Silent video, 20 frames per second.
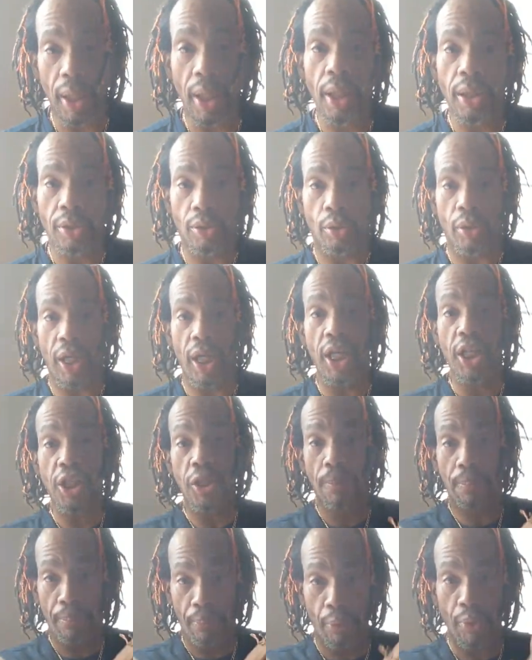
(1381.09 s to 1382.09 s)
So
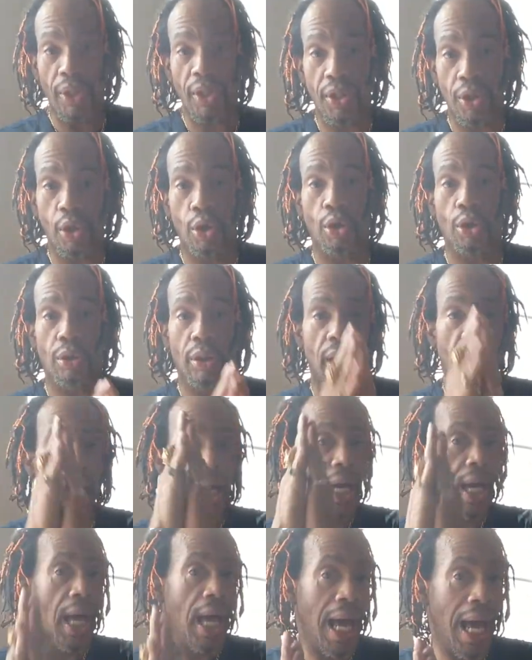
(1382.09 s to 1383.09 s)
each priesthood
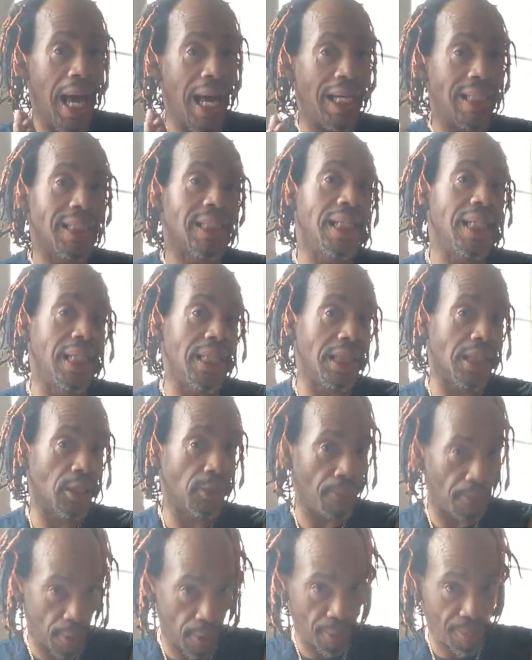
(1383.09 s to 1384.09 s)
has its
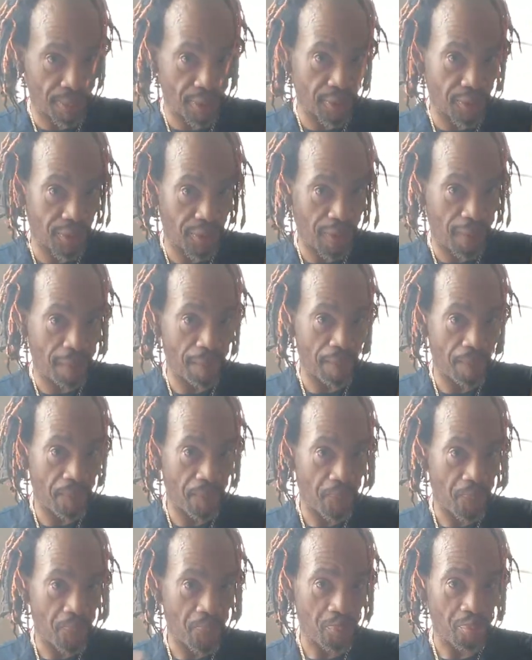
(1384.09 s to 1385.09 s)
purpose.
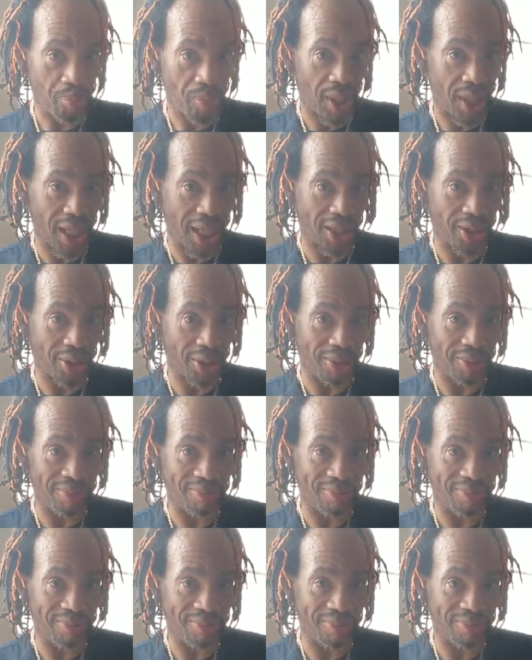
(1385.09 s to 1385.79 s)
That's all.